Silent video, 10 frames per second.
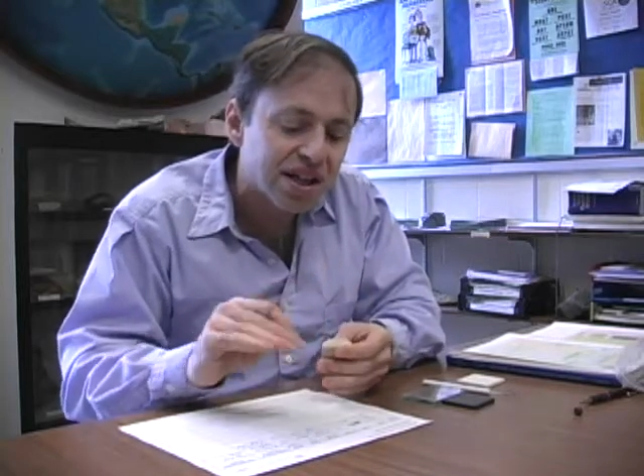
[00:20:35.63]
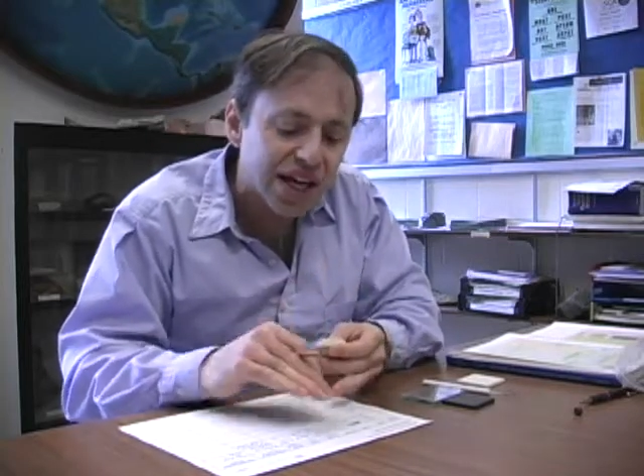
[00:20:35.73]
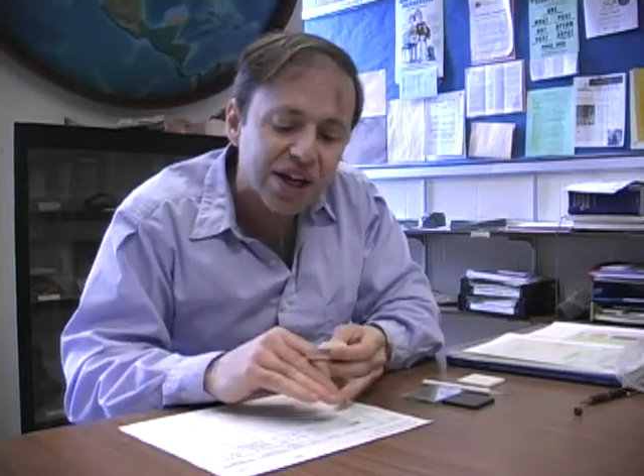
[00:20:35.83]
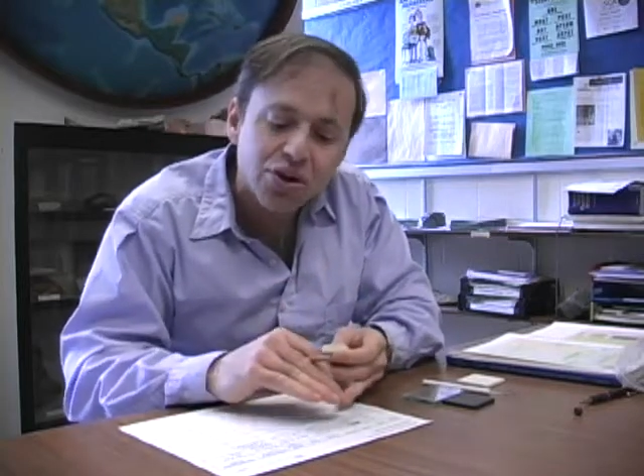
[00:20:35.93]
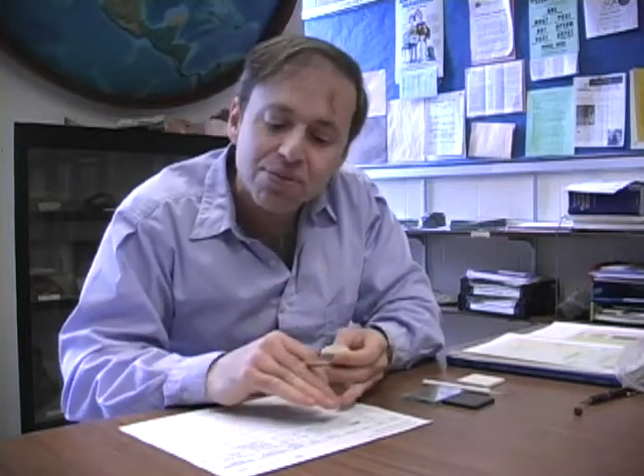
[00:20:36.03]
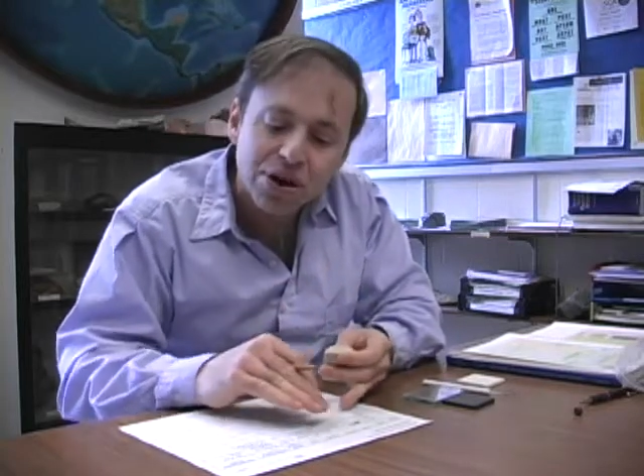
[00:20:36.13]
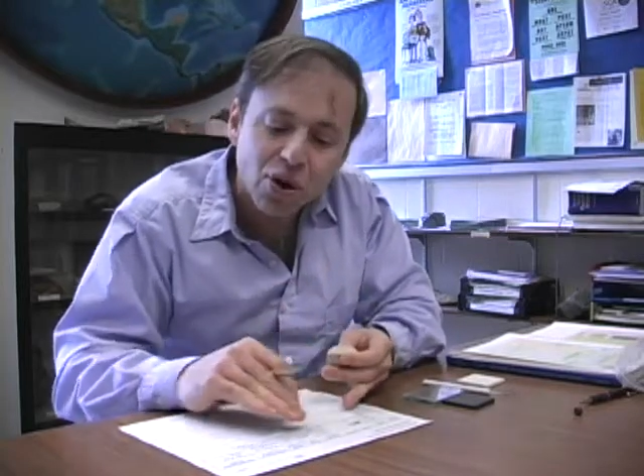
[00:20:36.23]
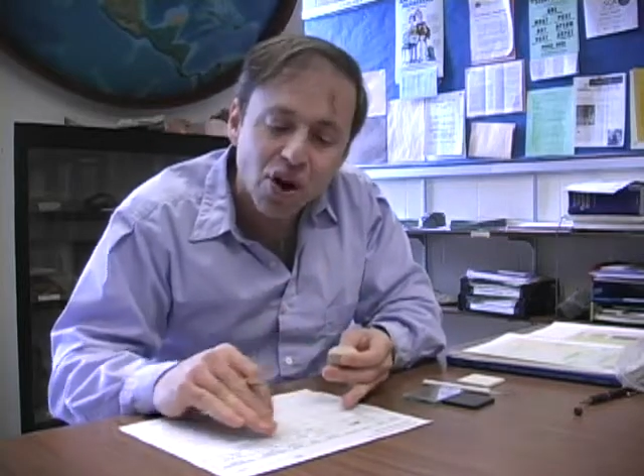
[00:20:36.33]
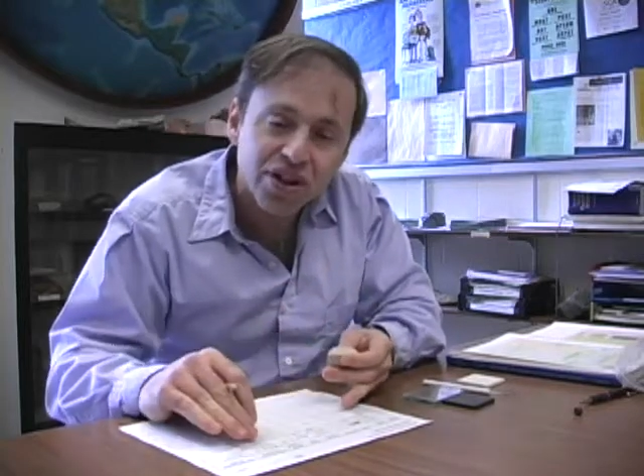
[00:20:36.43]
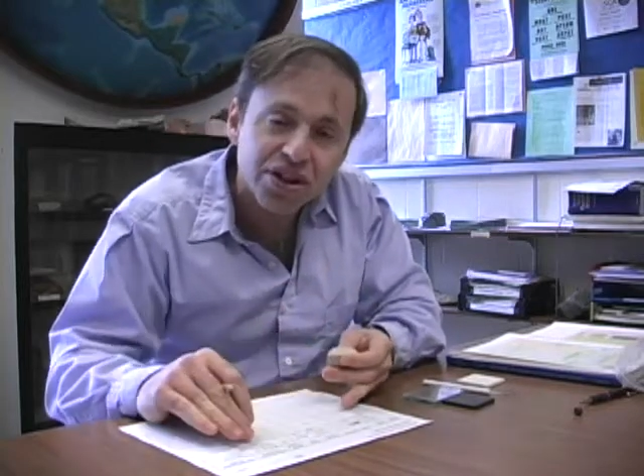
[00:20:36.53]
It could be
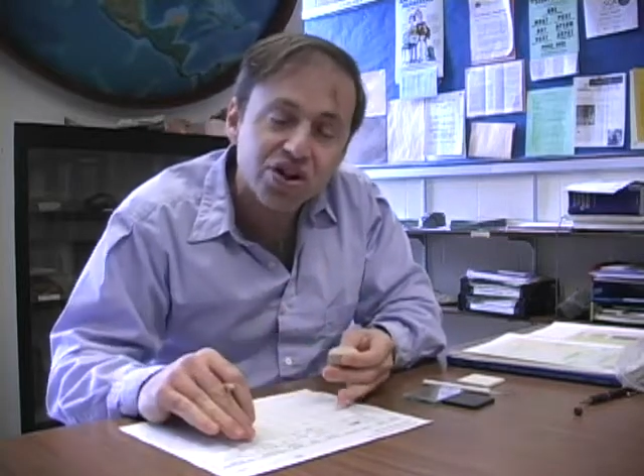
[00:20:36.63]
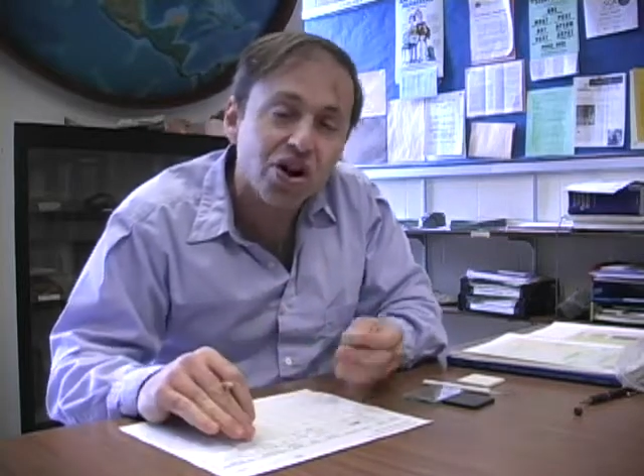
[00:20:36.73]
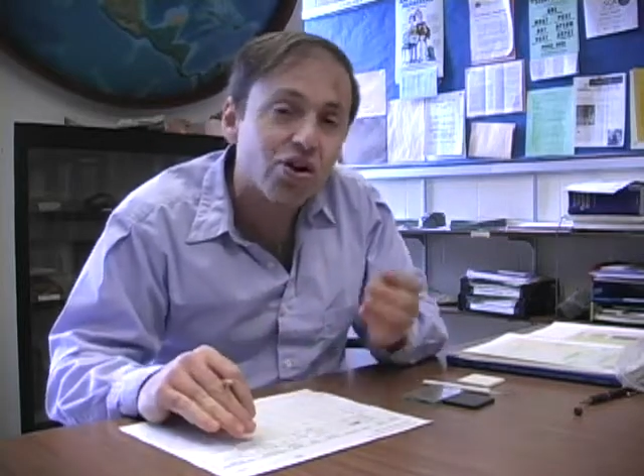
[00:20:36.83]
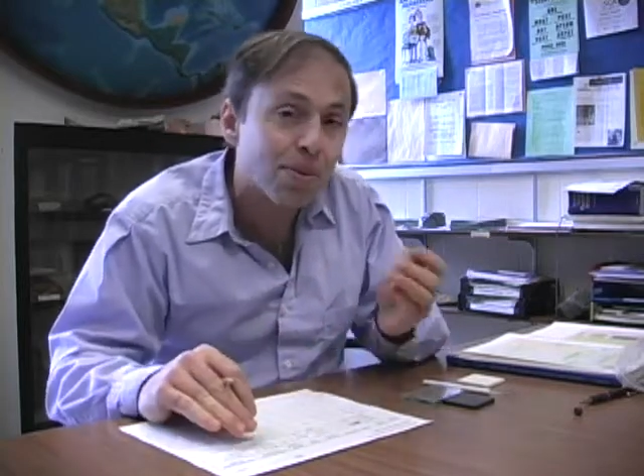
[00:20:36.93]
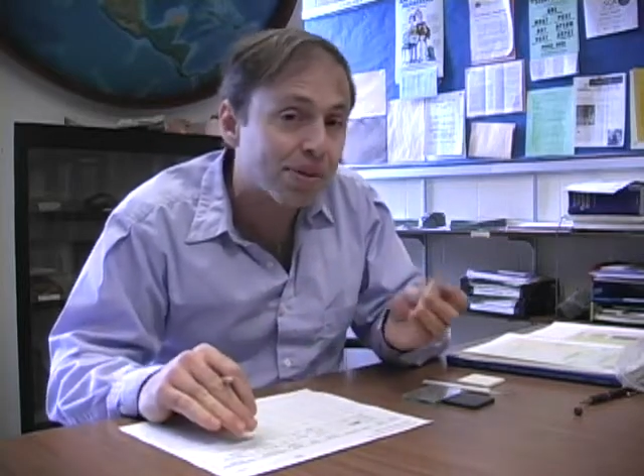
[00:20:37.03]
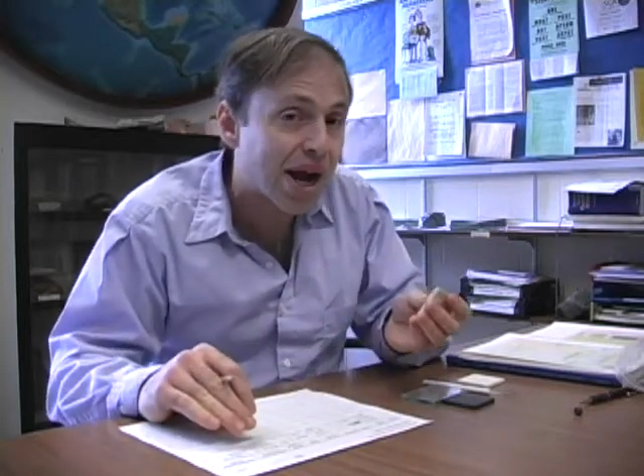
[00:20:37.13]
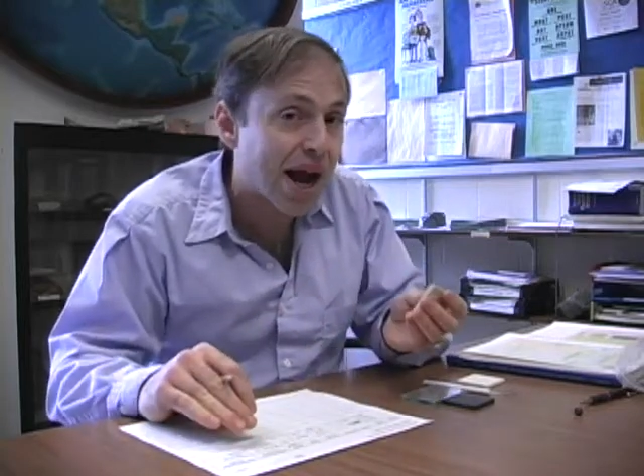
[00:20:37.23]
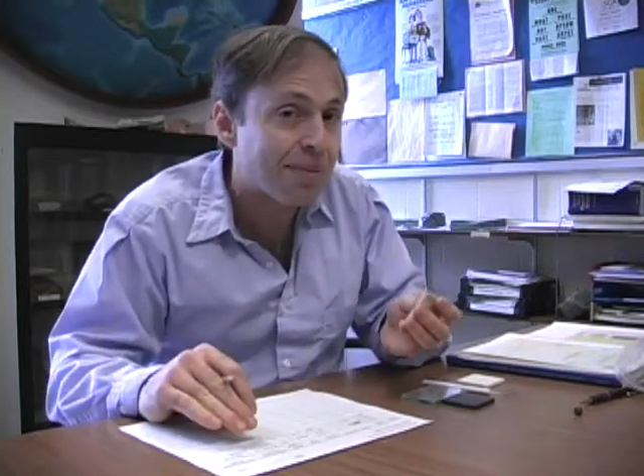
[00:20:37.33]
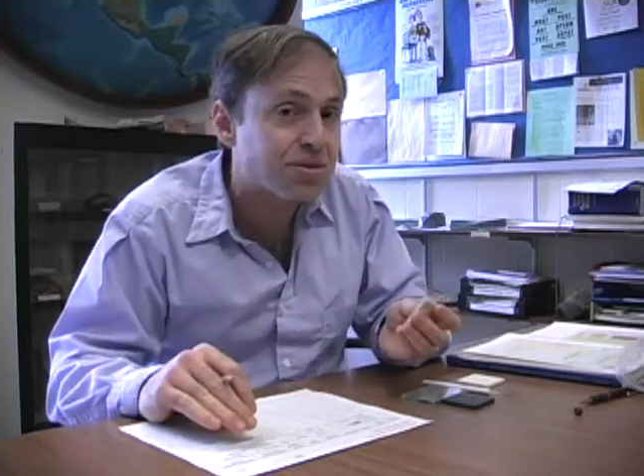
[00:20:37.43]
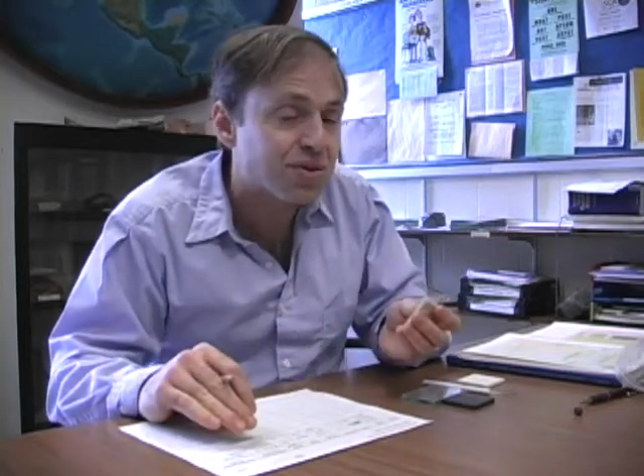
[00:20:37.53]
on the chart, or
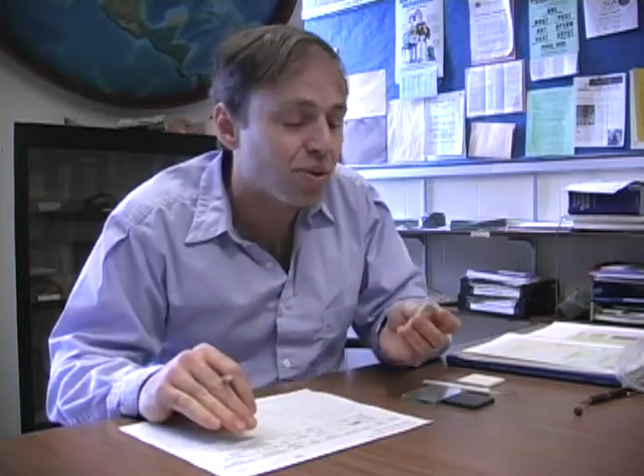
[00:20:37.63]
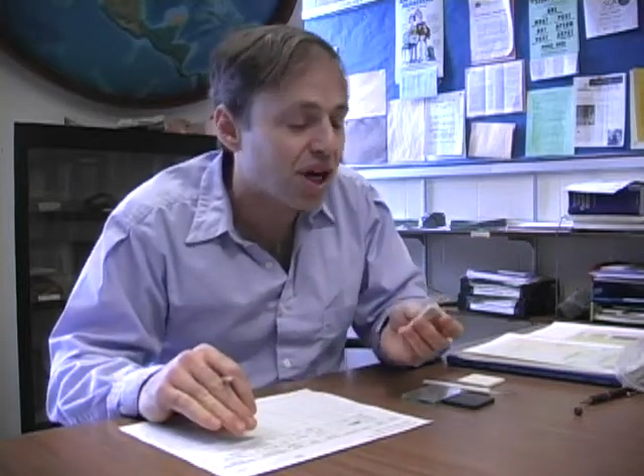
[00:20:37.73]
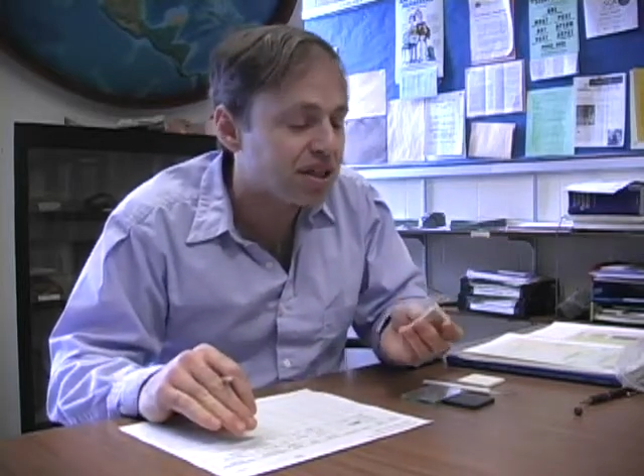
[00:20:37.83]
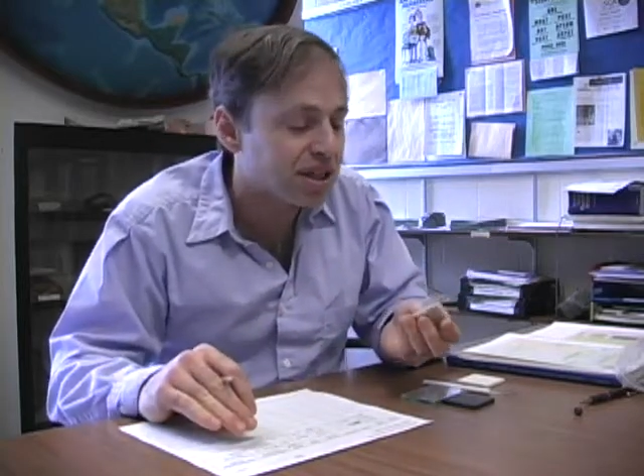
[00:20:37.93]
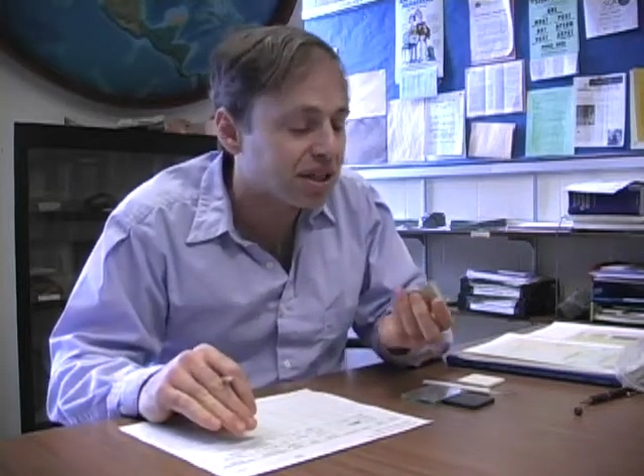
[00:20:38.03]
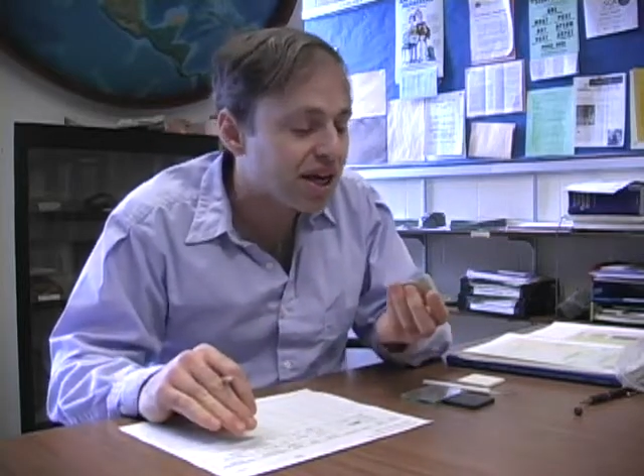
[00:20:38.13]
perhaps it wasn't.